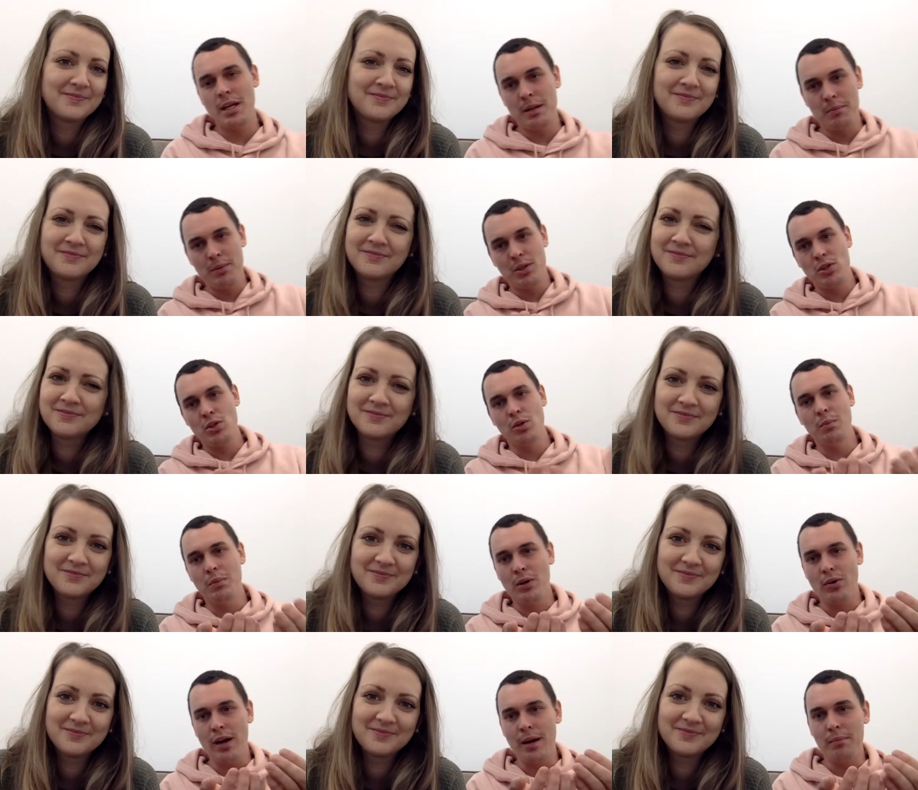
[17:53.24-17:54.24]
Speaker 1: and a big scoop of
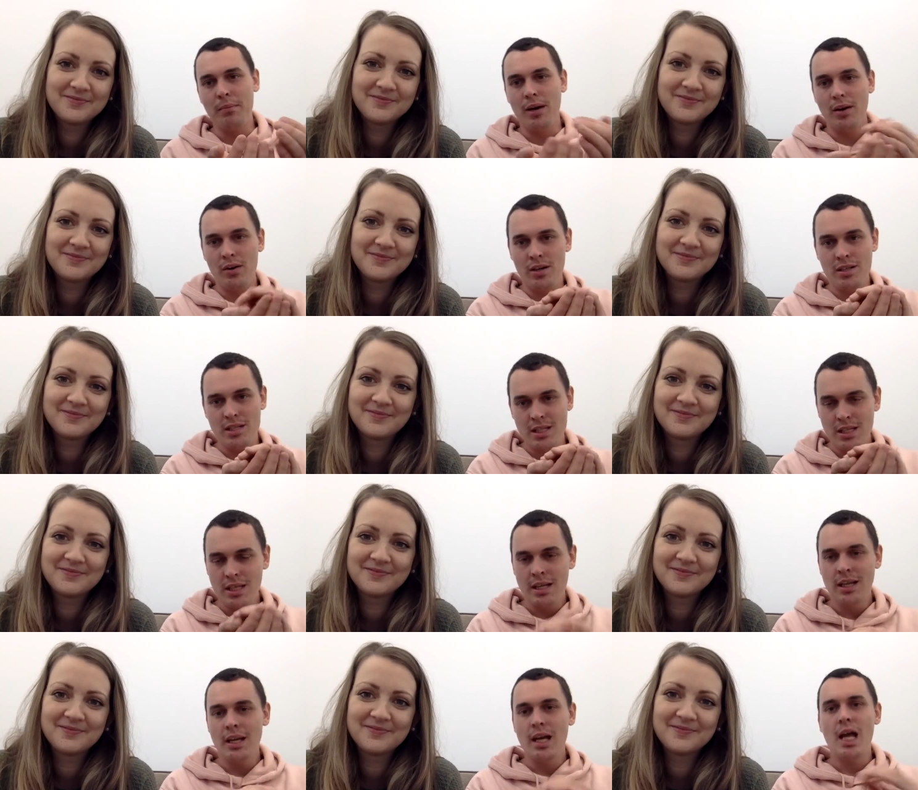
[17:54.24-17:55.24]
cranberries,
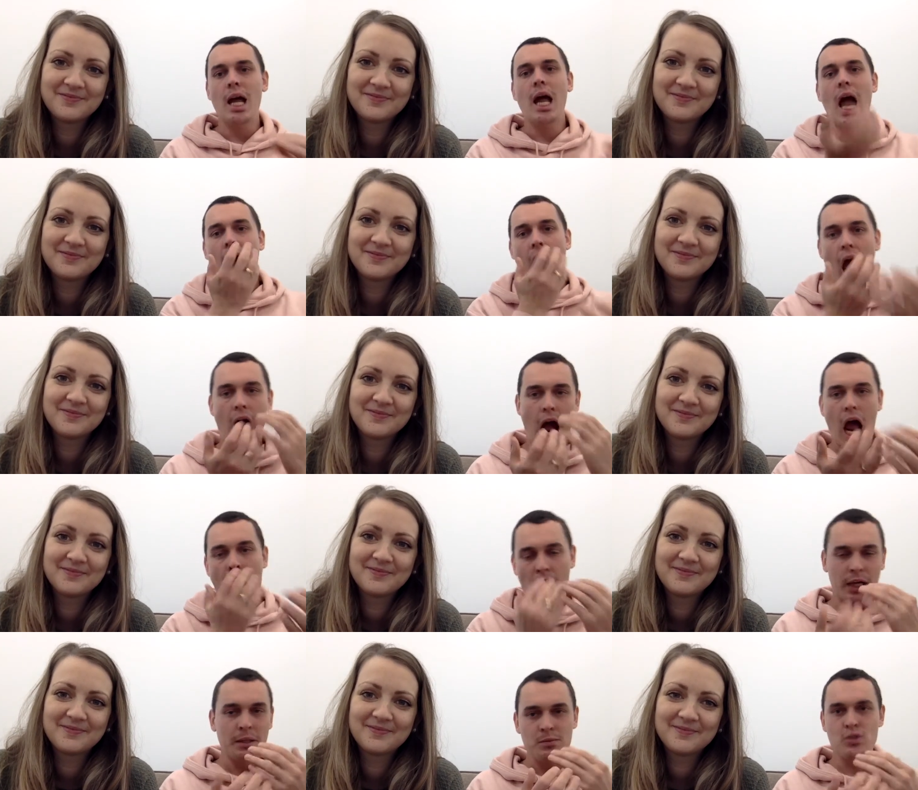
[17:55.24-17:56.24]

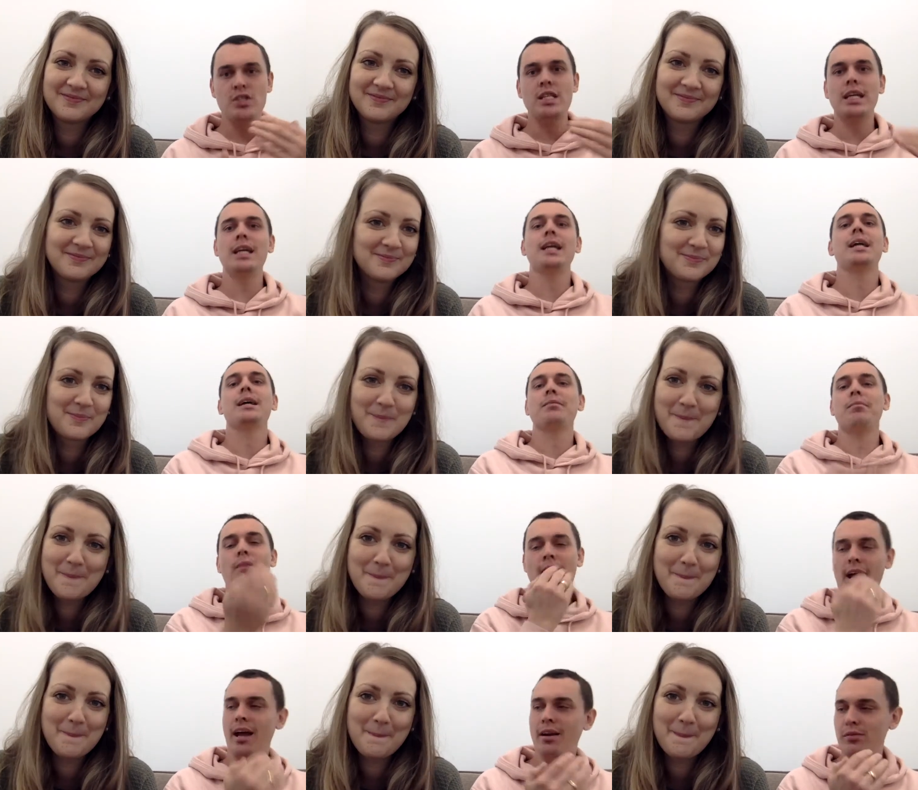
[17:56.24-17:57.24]
just eating
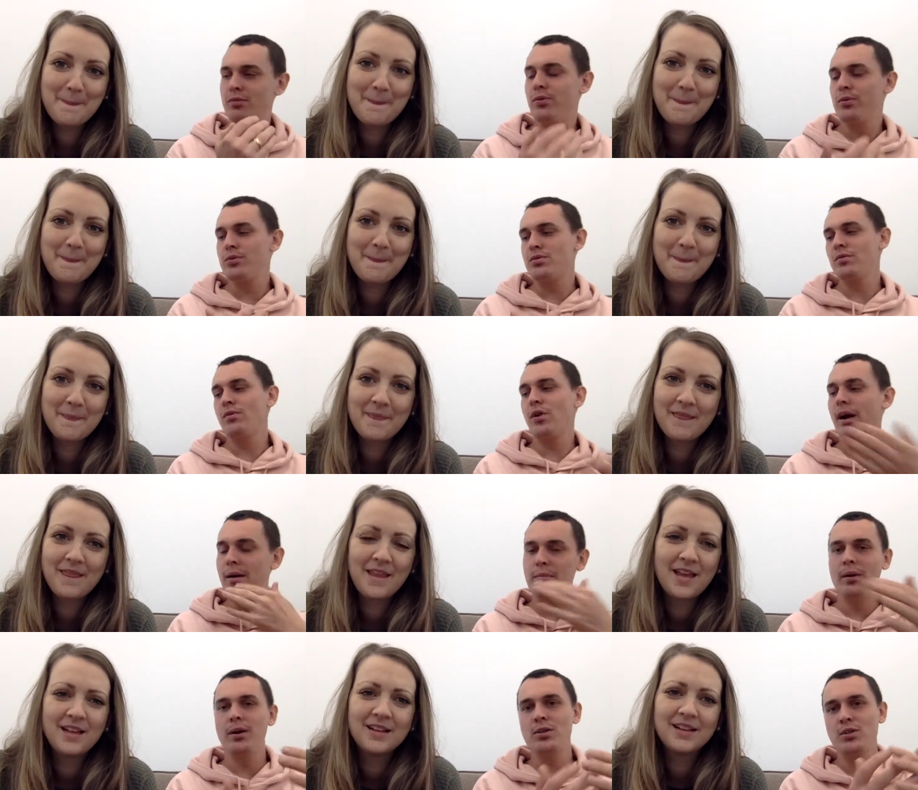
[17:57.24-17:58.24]
handfuls of
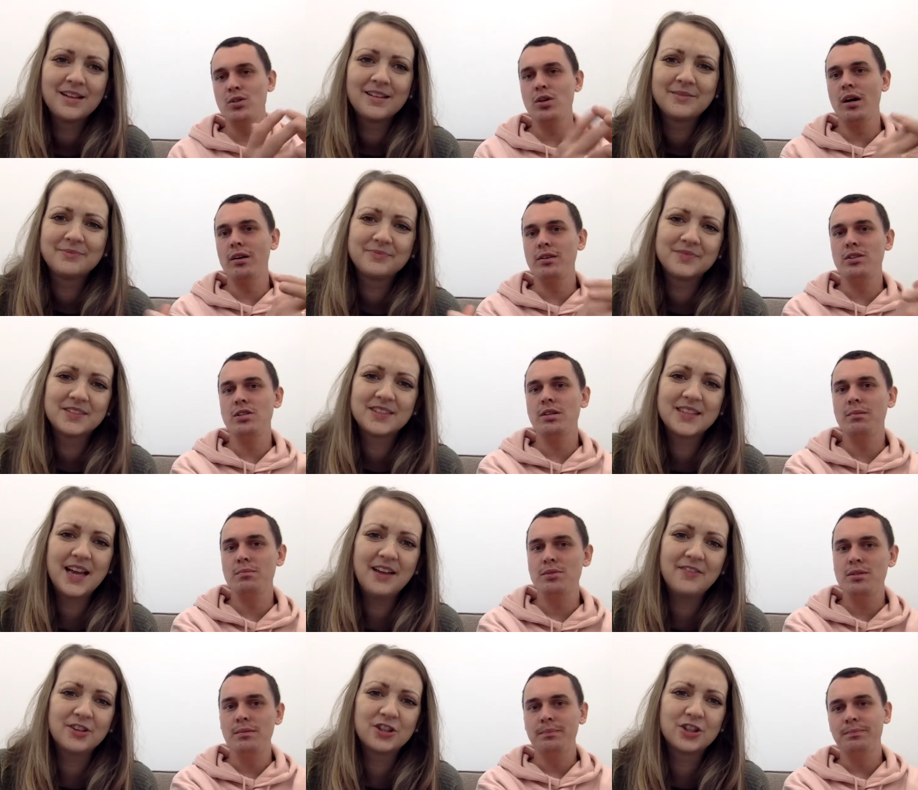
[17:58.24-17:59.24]
cranberries and chocolate chips.
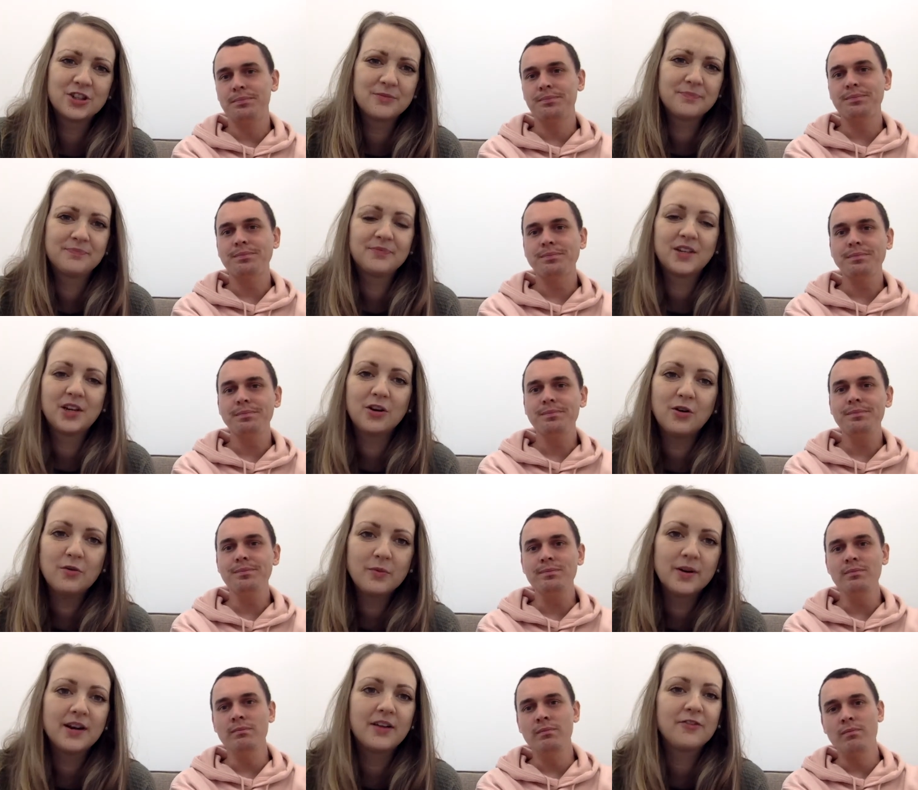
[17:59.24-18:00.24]
Speaker 2: Savage. You know,
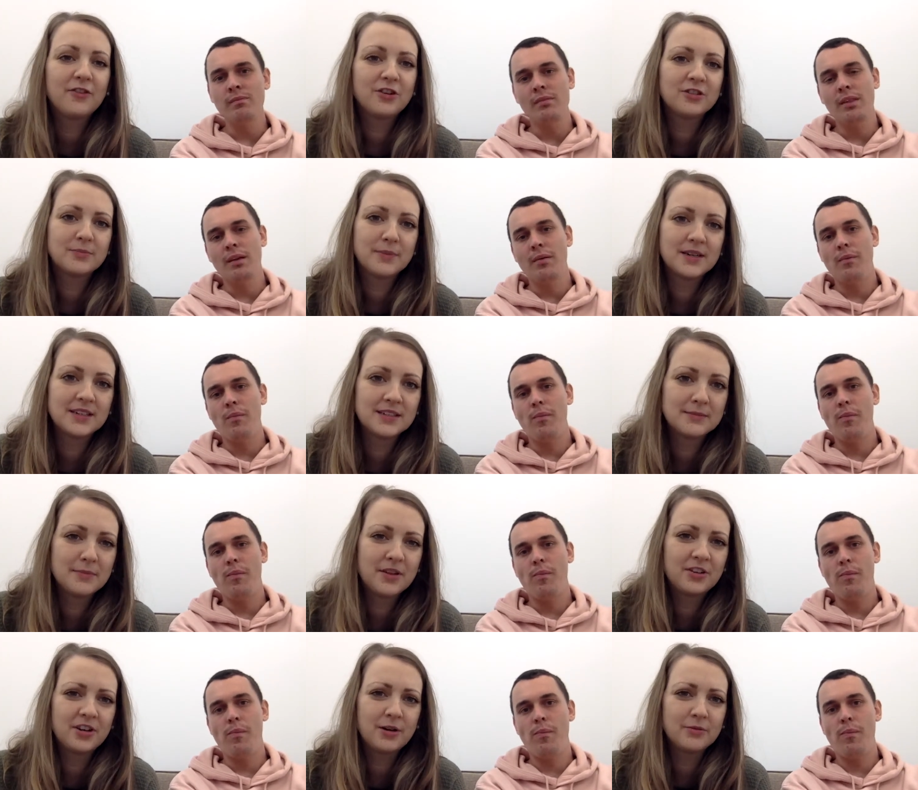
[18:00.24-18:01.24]
when I first met his
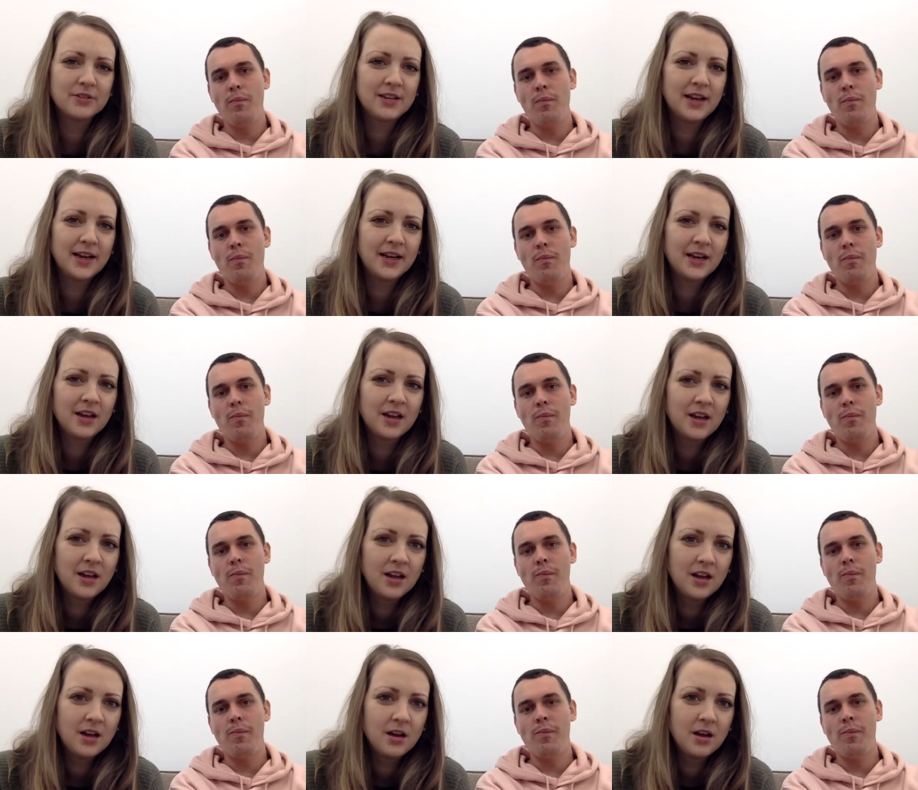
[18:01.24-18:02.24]
mother, I was like,
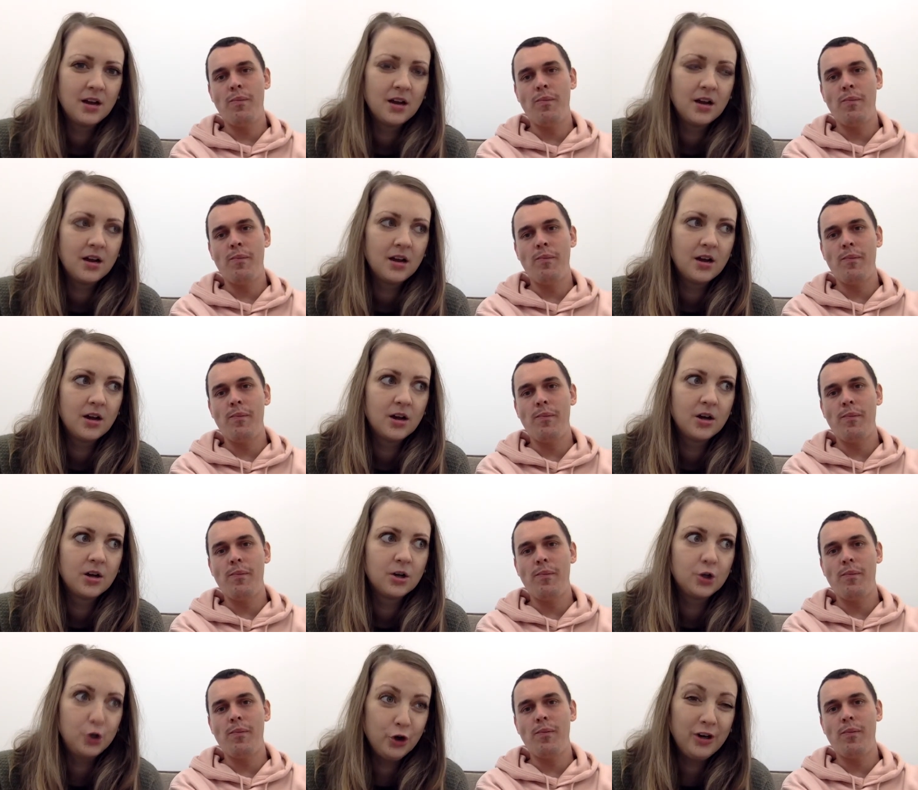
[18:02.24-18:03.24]

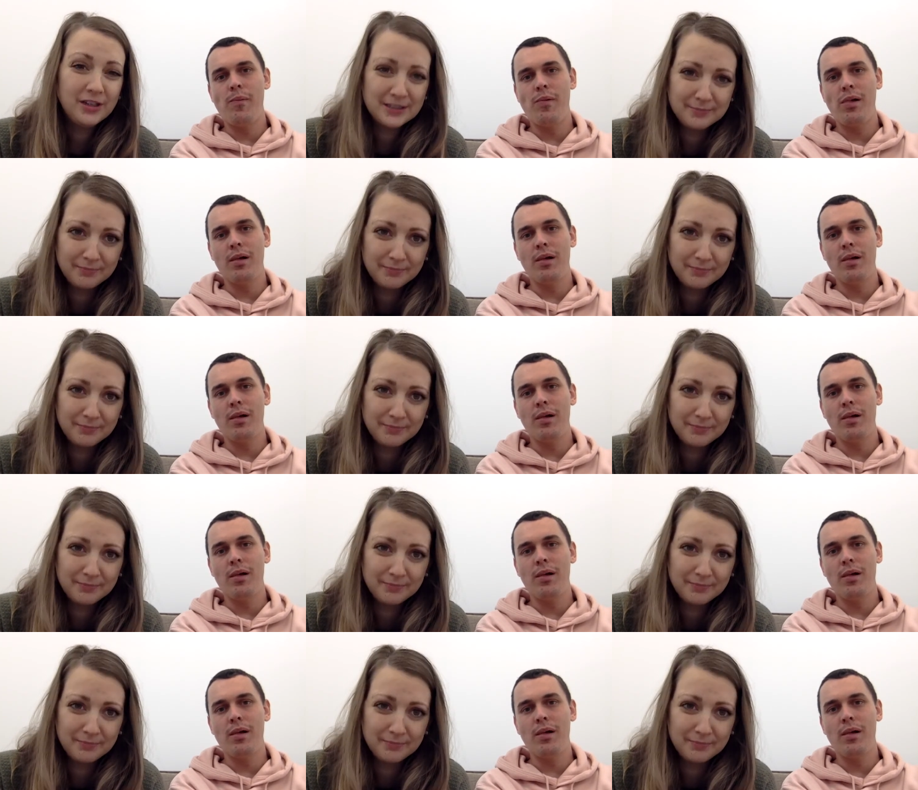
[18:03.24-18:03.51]
You're his